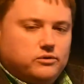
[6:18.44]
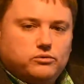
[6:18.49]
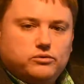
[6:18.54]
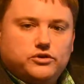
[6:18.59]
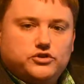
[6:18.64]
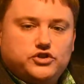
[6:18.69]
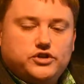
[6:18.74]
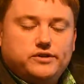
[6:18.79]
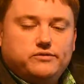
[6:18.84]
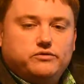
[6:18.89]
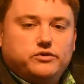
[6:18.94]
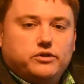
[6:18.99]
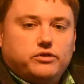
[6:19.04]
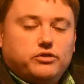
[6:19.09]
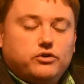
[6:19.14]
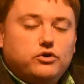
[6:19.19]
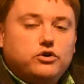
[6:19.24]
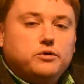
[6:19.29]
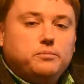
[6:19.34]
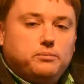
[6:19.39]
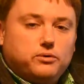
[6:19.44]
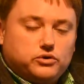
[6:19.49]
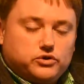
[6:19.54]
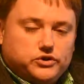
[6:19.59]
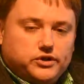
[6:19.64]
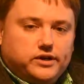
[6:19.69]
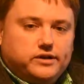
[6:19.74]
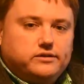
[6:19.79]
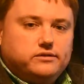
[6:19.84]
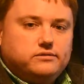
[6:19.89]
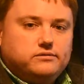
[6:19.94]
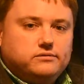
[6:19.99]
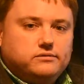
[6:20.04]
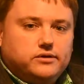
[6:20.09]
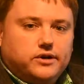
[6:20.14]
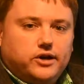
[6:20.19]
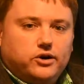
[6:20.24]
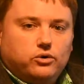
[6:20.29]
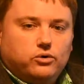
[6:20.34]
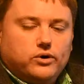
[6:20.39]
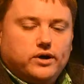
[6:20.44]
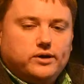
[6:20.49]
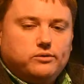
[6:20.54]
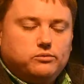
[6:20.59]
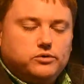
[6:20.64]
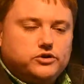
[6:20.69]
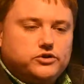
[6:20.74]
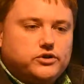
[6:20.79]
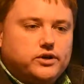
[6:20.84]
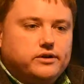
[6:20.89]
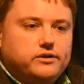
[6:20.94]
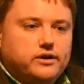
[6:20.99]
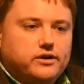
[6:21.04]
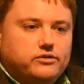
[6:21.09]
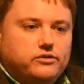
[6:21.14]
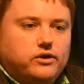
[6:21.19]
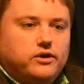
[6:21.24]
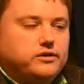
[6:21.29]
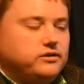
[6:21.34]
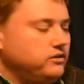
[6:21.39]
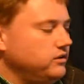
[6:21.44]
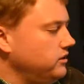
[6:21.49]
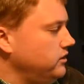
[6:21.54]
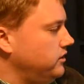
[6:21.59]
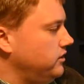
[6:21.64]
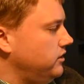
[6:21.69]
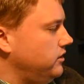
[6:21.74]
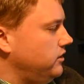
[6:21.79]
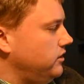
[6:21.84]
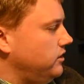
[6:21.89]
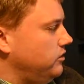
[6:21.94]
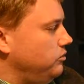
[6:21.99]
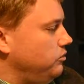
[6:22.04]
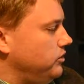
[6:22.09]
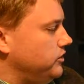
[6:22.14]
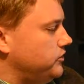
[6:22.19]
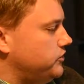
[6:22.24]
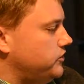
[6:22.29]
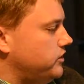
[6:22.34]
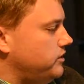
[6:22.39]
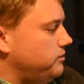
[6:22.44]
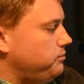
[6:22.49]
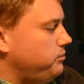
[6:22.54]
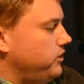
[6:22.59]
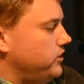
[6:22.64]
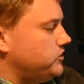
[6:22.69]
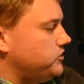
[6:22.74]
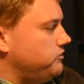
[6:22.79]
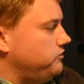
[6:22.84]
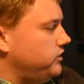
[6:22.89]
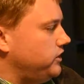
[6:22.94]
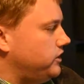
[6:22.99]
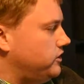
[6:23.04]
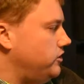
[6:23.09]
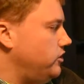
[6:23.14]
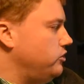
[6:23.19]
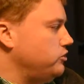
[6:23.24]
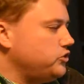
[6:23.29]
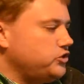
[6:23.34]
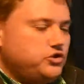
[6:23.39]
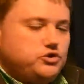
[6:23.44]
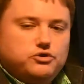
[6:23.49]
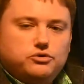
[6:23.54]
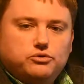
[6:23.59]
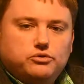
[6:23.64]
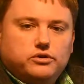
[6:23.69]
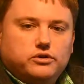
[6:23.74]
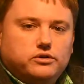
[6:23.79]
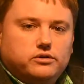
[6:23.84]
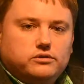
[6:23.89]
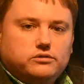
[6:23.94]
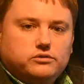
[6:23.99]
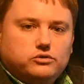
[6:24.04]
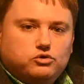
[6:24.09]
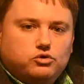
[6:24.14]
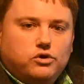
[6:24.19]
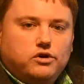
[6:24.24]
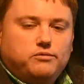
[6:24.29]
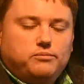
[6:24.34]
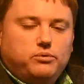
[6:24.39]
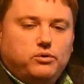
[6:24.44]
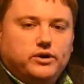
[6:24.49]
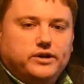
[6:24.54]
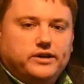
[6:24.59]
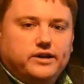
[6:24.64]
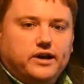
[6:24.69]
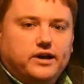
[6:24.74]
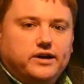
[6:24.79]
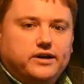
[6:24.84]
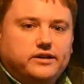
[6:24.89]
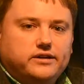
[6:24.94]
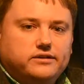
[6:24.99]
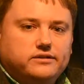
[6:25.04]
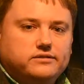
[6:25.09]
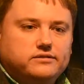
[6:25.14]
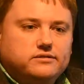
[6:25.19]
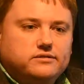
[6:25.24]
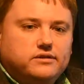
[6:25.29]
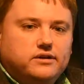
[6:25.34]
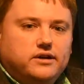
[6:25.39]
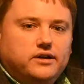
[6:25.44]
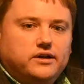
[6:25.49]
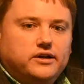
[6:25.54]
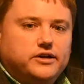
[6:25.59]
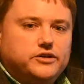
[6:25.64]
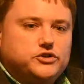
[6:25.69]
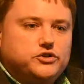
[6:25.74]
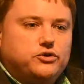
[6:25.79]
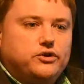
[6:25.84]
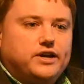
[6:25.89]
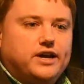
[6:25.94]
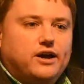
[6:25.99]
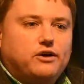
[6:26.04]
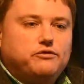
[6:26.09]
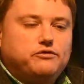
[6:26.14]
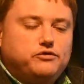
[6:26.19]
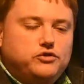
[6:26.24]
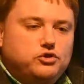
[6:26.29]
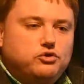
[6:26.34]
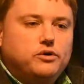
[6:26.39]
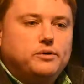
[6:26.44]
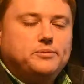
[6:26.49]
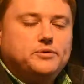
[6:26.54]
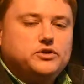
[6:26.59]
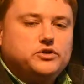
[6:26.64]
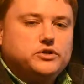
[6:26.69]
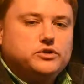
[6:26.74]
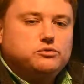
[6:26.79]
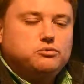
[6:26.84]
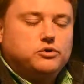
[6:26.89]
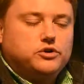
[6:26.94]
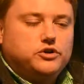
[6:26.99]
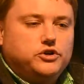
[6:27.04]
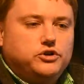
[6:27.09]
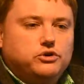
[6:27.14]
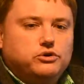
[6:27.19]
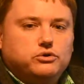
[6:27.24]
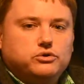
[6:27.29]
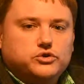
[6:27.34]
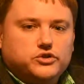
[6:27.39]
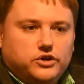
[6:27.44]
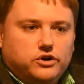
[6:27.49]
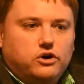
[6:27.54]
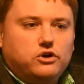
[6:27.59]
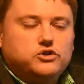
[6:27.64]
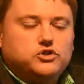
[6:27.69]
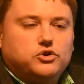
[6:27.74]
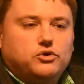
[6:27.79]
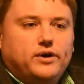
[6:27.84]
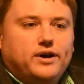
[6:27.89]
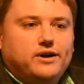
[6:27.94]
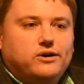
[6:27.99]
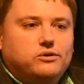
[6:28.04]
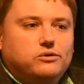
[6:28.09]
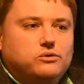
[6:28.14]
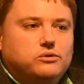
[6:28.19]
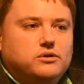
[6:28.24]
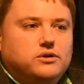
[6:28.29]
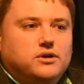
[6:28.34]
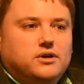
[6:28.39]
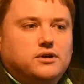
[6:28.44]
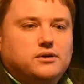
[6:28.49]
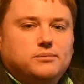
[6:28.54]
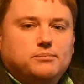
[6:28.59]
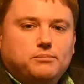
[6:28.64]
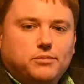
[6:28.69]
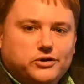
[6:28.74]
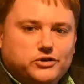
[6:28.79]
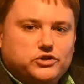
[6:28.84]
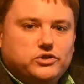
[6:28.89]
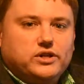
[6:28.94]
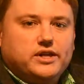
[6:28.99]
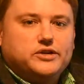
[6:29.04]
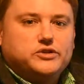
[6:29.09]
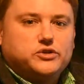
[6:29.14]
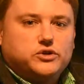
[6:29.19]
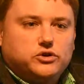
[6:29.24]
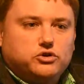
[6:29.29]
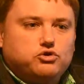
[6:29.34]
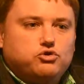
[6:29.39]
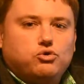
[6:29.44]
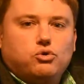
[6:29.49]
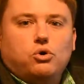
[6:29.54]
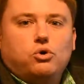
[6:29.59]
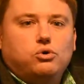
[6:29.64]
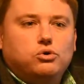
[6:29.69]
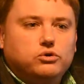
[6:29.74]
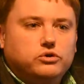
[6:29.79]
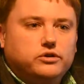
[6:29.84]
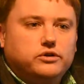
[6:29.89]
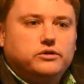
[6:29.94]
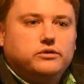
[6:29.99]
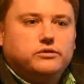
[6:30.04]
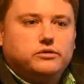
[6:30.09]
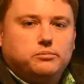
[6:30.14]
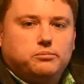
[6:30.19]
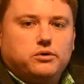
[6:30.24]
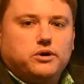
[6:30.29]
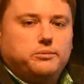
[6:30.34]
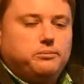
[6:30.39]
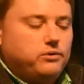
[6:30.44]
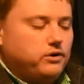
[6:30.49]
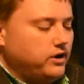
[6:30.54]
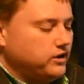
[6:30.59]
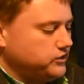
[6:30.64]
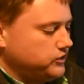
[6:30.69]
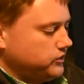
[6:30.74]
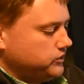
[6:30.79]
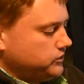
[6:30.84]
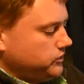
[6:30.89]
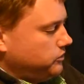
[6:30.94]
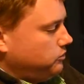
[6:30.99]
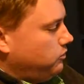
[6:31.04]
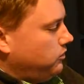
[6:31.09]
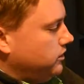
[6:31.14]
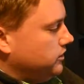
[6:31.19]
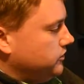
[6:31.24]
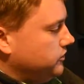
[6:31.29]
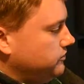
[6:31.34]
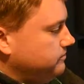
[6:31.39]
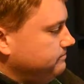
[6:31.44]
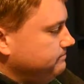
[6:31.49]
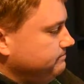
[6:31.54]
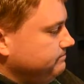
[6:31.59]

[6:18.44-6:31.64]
achieved a 30% error rate, which I thought was impressively close to the 12.9, considering how few images were used and also how much less controlled the pre-processing was.